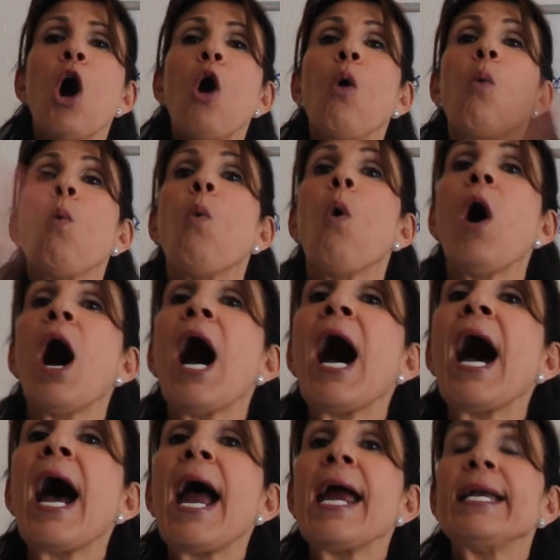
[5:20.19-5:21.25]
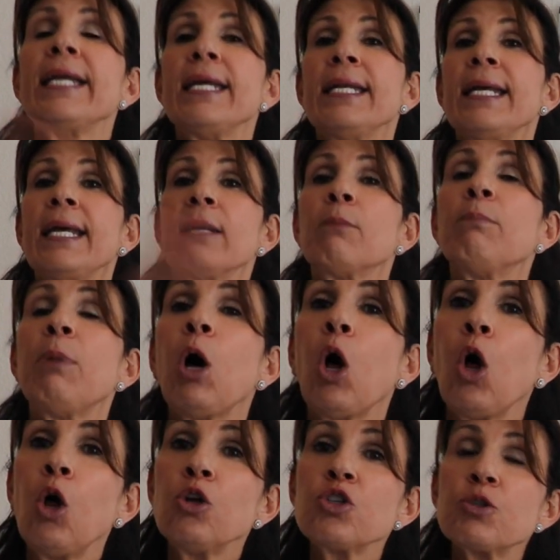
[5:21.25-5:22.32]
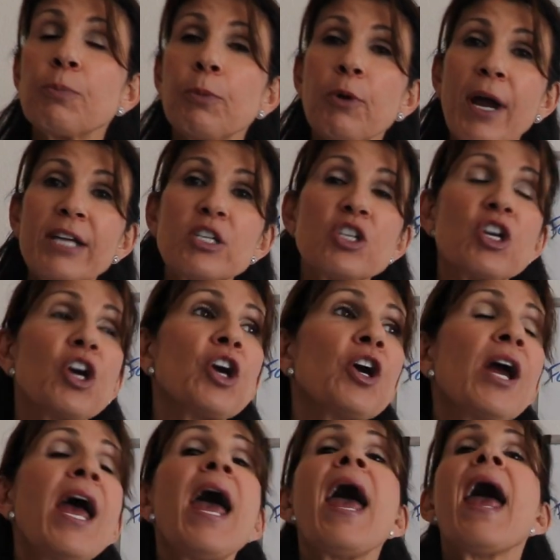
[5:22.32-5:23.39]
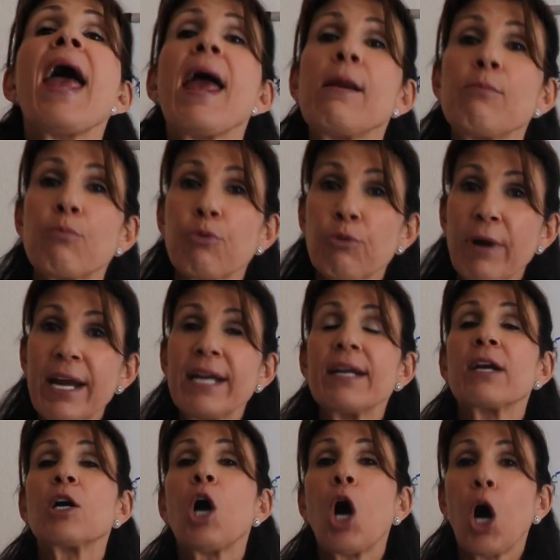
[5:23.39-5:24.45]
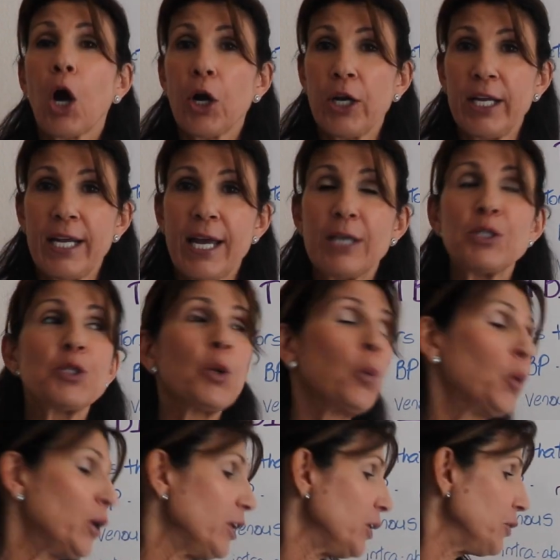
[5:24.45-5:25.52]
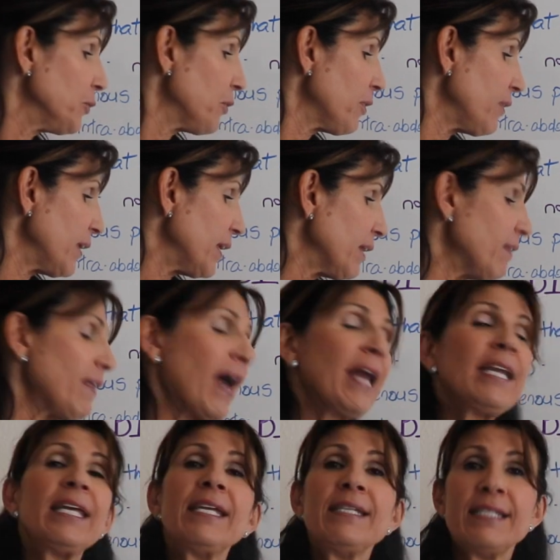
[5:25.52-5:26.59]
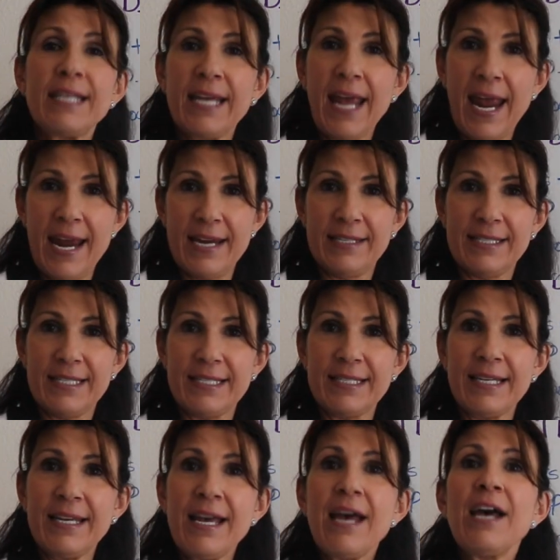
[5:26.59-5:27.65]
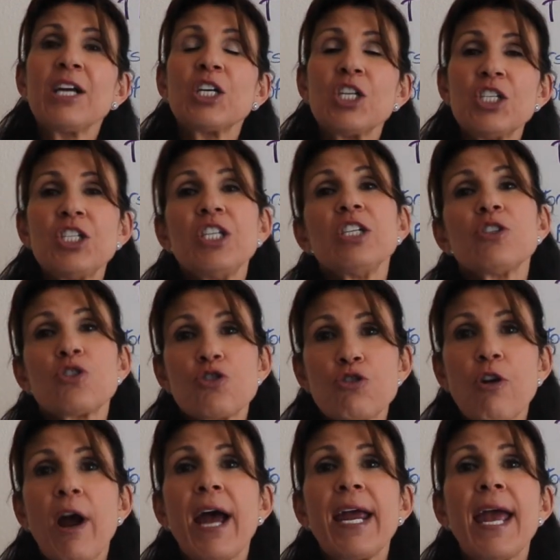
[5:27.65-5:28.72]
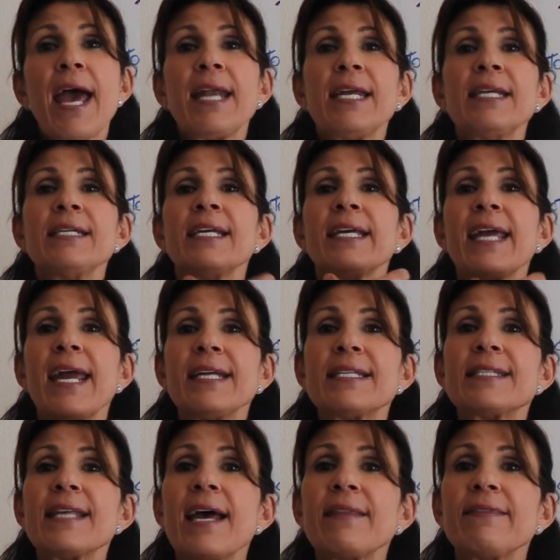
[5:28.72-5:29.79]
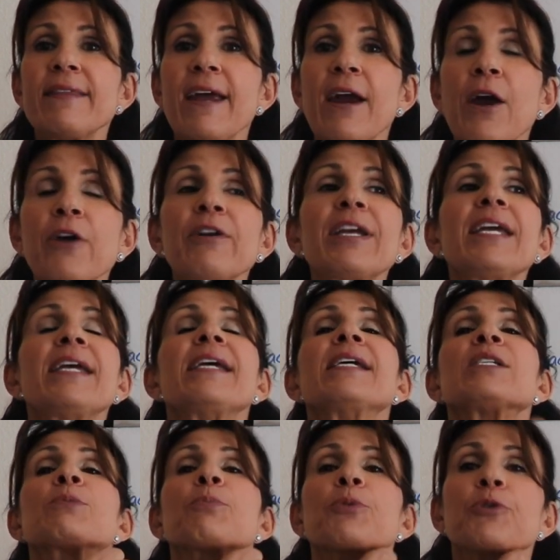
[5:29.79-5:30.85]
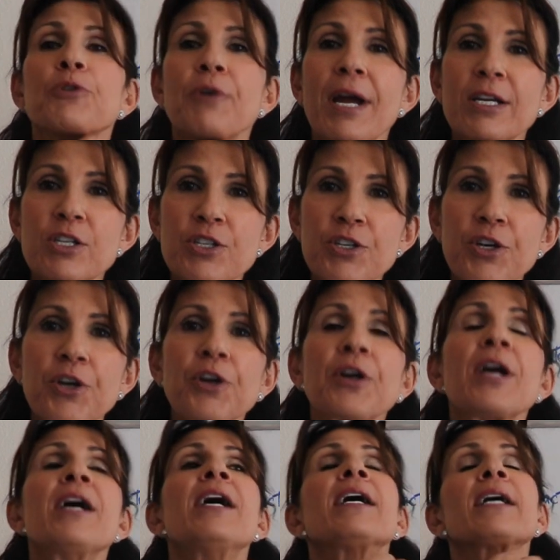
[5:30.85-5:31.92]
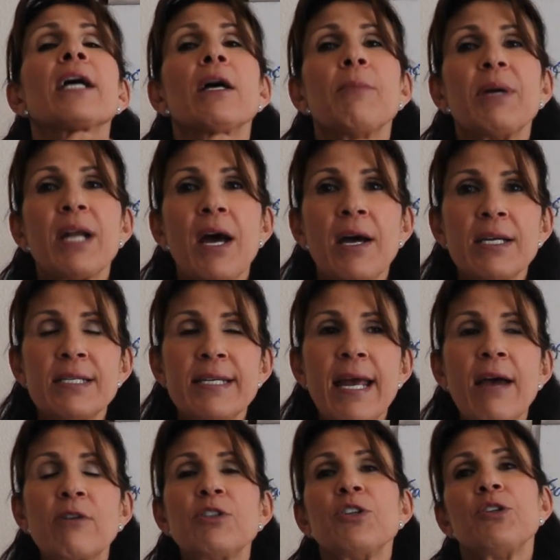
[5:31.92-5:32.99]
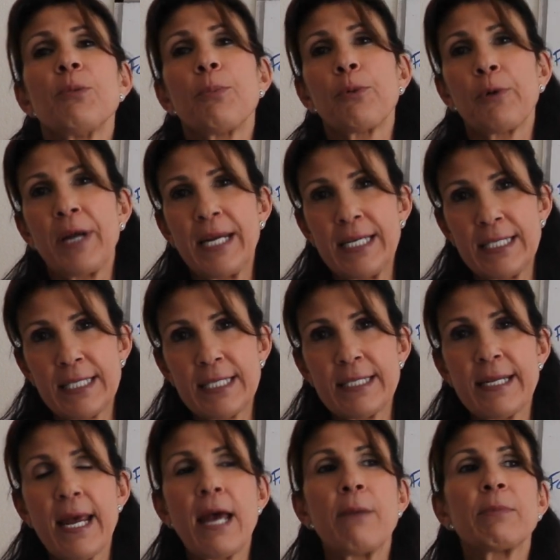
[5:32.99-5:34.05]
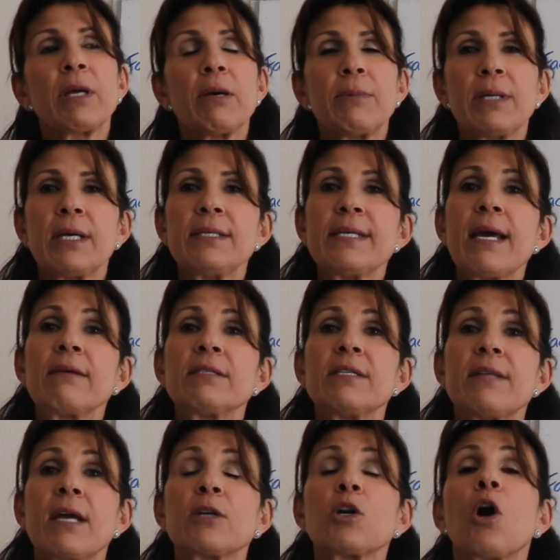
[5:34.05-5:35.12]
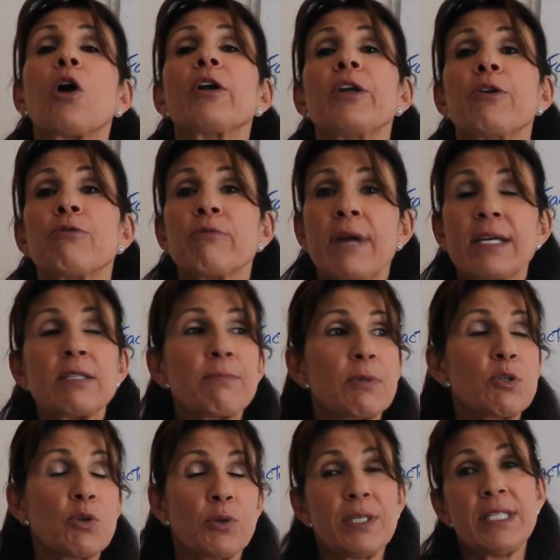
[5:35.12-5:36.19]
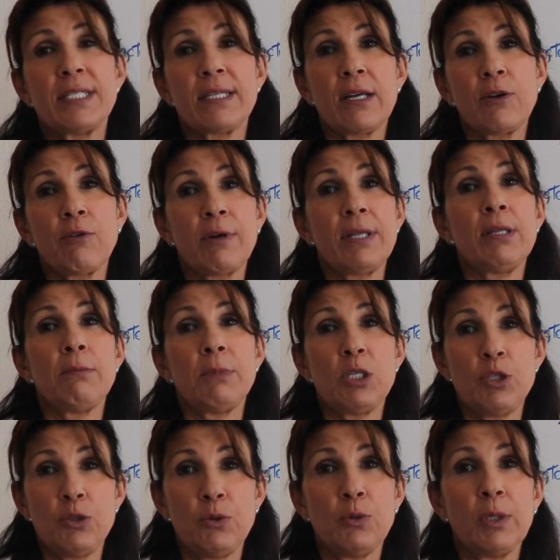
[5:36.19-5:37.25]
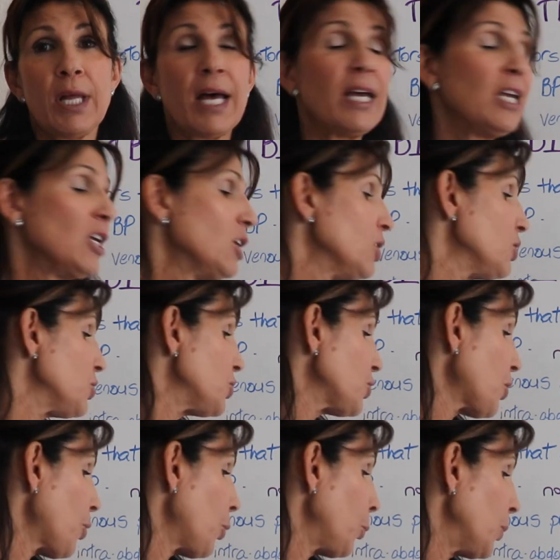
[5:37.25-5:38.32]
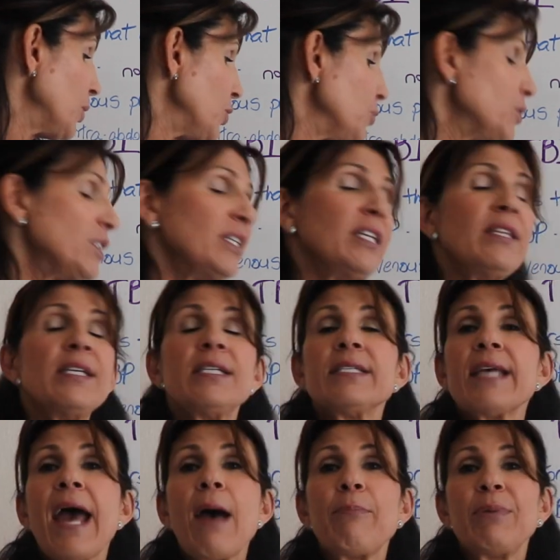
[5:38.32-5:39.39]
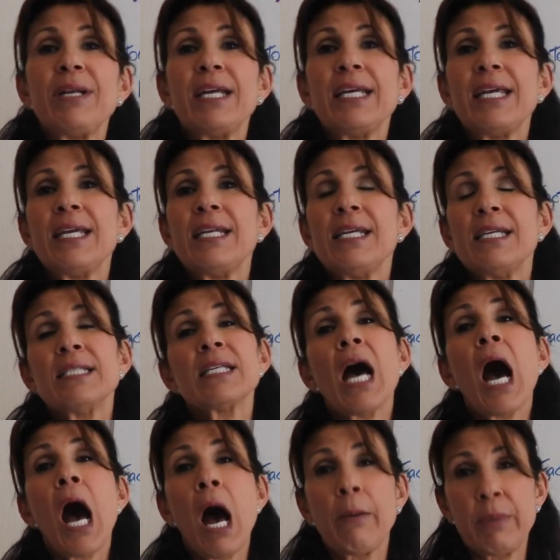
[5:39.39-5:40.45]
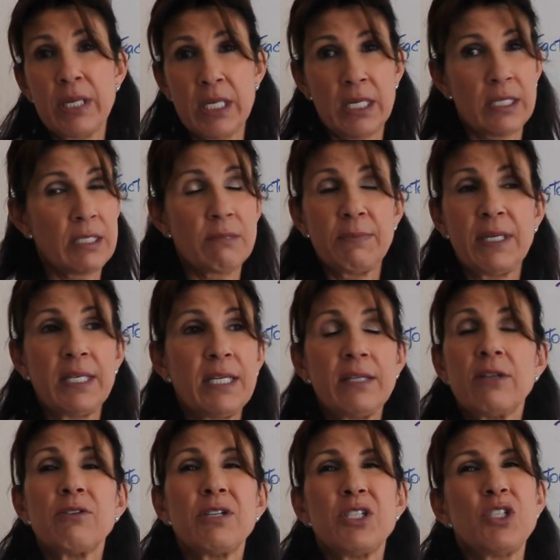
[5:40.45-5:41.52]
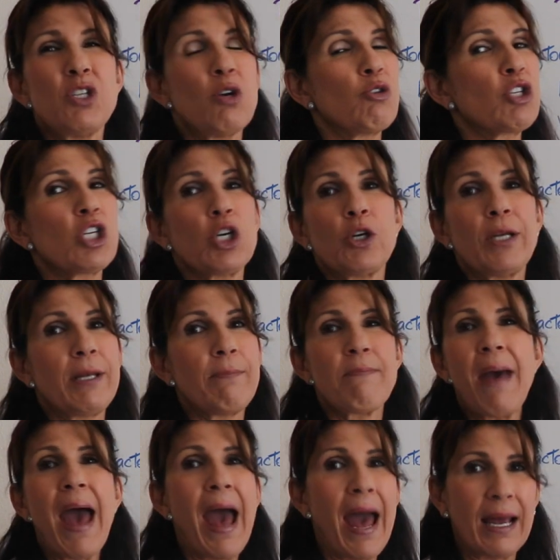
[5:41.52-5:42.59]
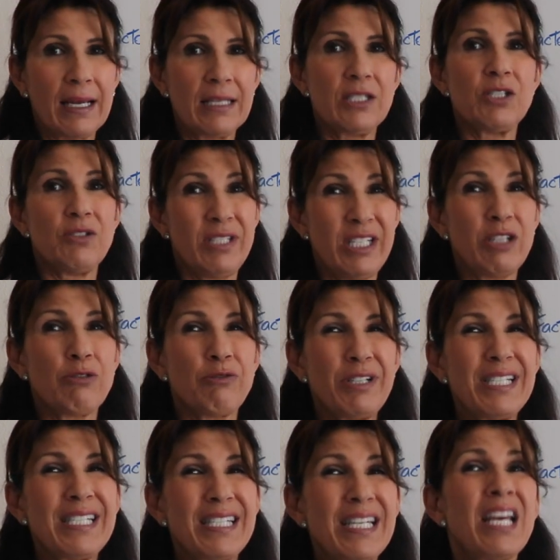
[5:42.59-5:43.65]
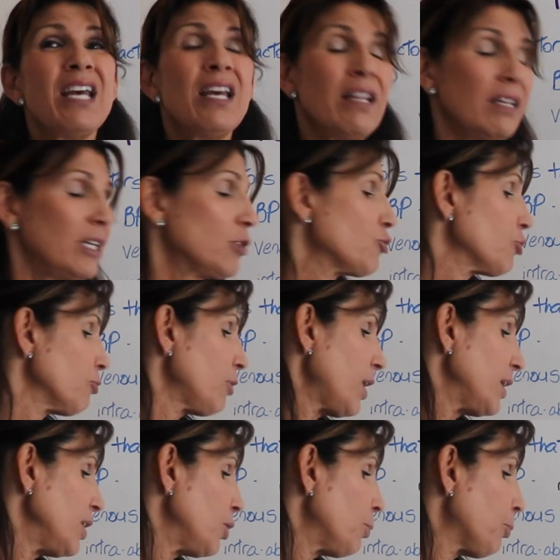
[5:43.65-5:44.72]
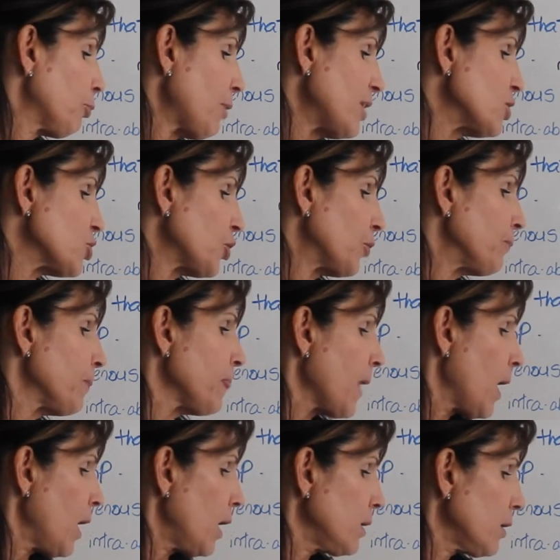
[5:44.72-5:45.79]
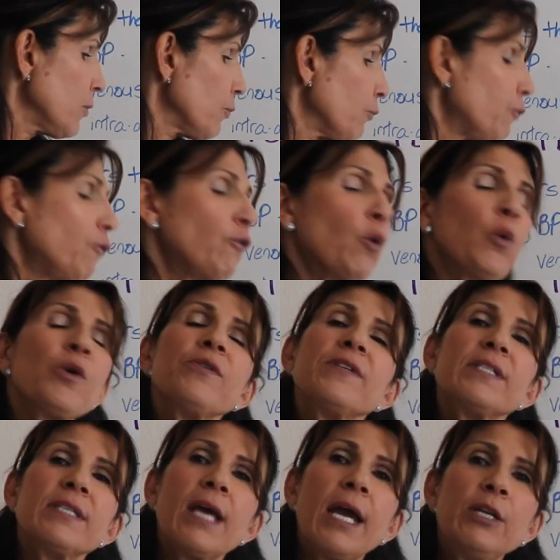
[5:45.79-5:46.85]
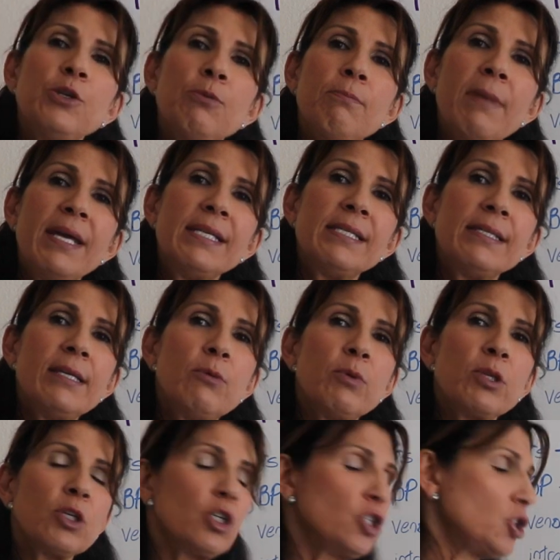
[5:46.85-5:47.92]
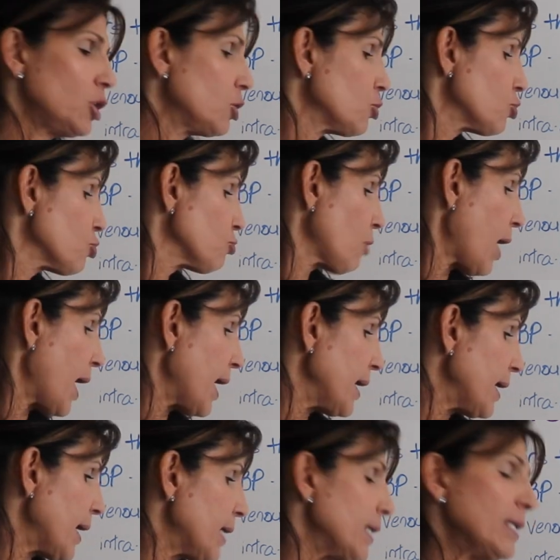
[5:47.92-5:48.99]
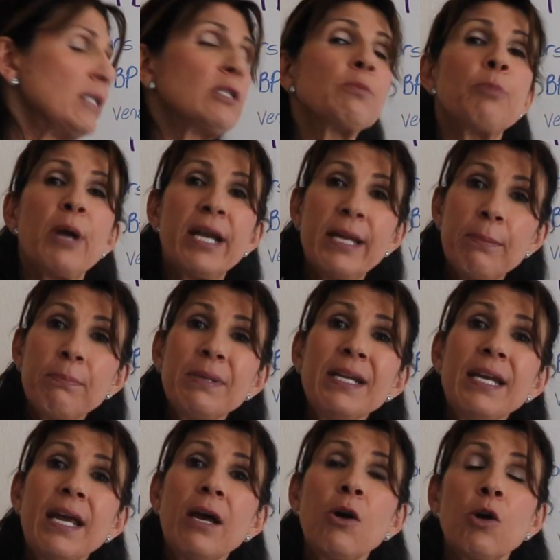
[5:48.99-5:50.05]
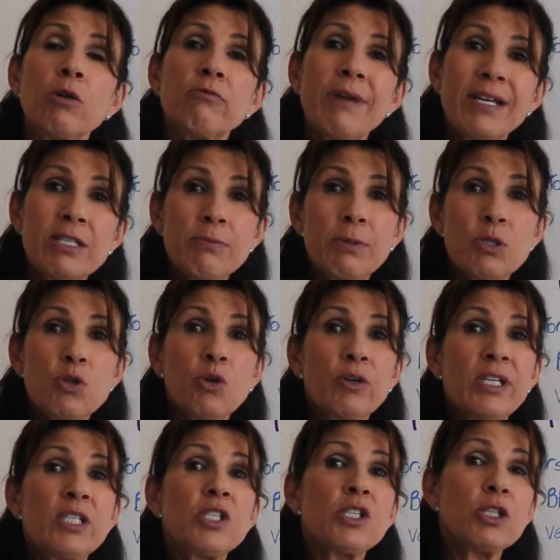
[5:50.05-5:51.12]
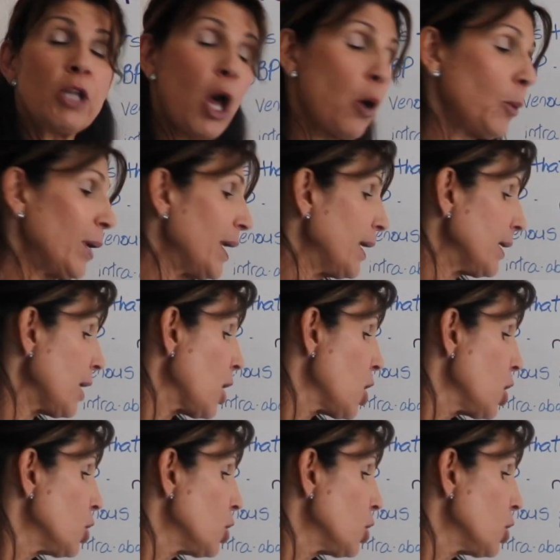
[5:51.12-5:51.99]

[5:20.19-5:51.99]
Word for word: a widening pulse pressure, and bradycardia. So what do you think that indicates? Cushing's triad indicates that there is pressure coming on down to the brain stem, coming on down to that cardiorespiratory center in the medulla. So when you see this happening, it is ominous, meaning there is no turning back to decrease the intracranial pressure. Another fourth sign you may see with Cushing's triad is bradypnea or respiratory slowing.